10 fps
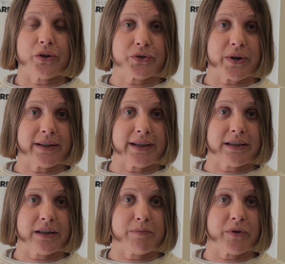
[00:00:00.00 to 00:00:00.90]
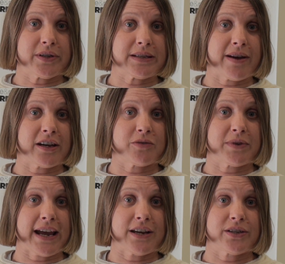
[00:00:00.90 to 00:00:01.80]
Australian emergency
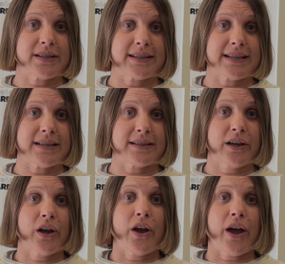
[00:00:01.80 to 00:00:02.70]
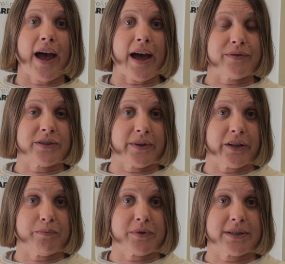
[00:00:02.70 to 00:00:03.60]
management agencies have
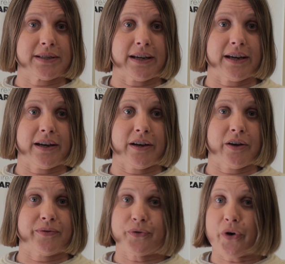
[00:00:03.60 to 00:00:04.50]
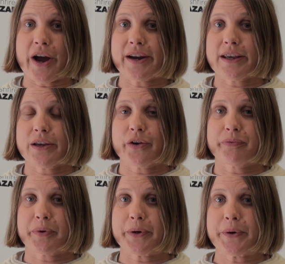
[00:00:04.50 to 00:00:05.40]
developed a variety
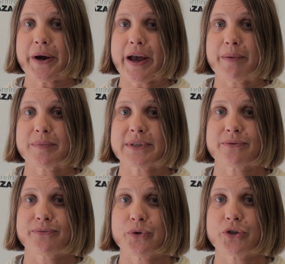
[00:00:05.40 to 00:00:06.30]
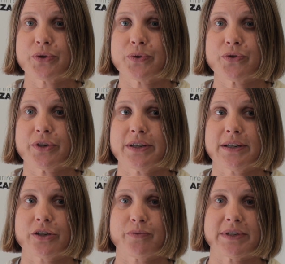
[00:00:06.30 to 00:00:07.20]
of programs for
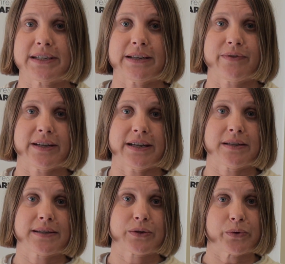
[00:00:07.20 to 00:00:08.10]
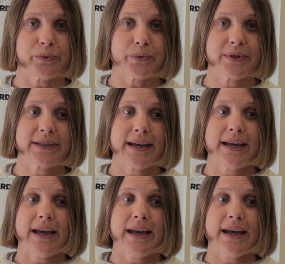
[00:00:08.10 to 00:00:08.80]
children to be delivered in schools,